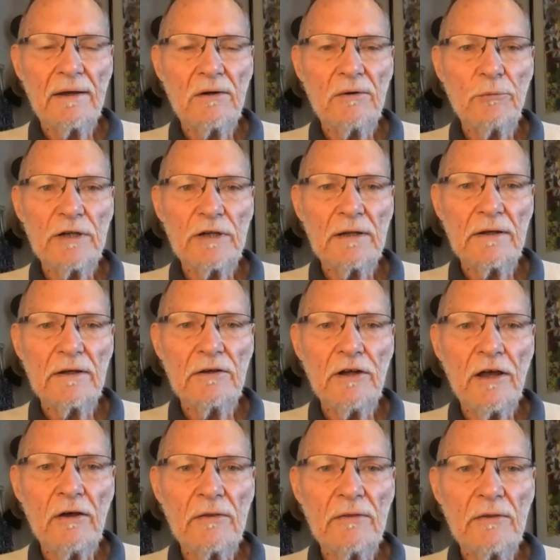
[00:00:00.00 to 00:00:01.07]
Well,
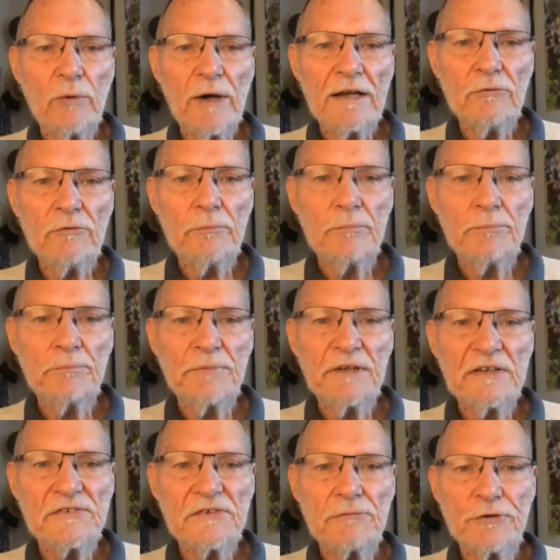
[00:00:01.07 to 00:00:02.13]
the one
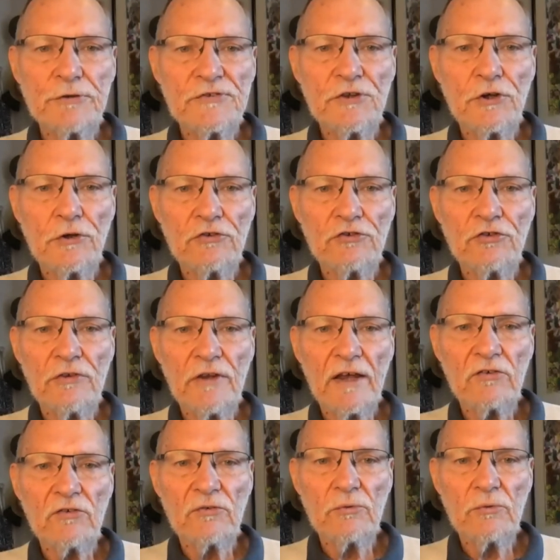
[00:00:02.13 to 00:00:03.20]
piece of research
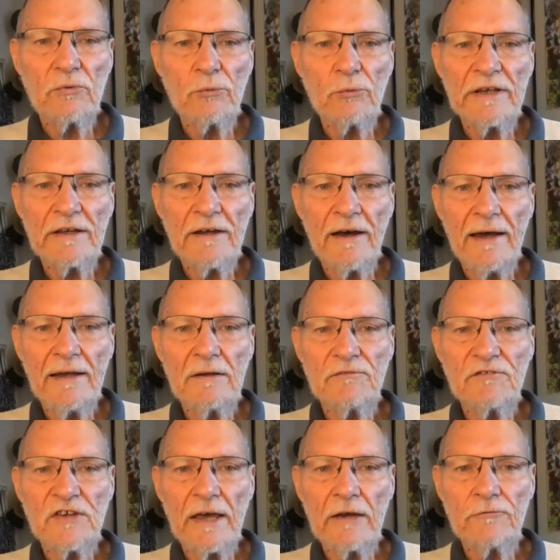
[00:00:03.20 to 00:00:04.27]
that we kind of
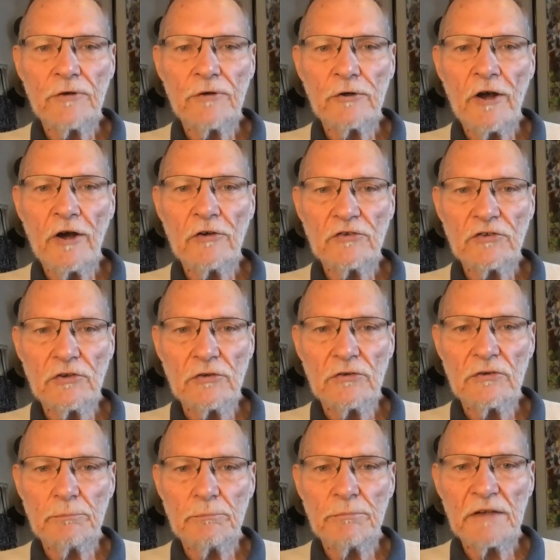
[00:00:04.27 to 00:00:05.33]
take for granted,
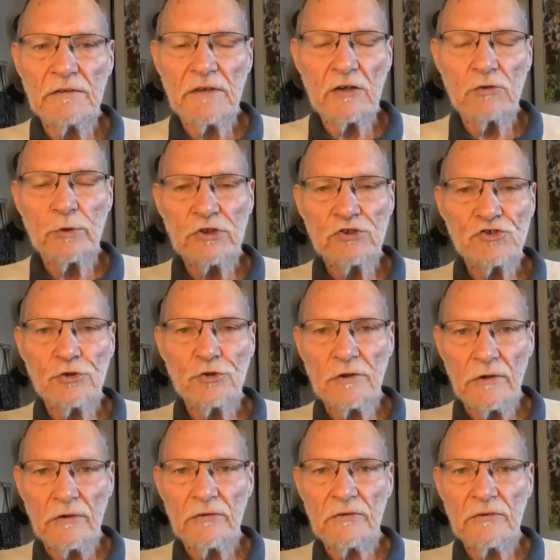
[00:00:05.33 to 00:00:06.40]
but that we
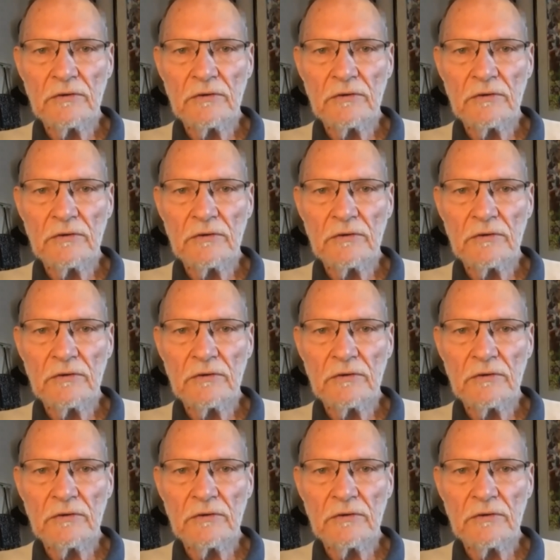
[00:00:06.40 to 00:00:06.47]
shouldn't,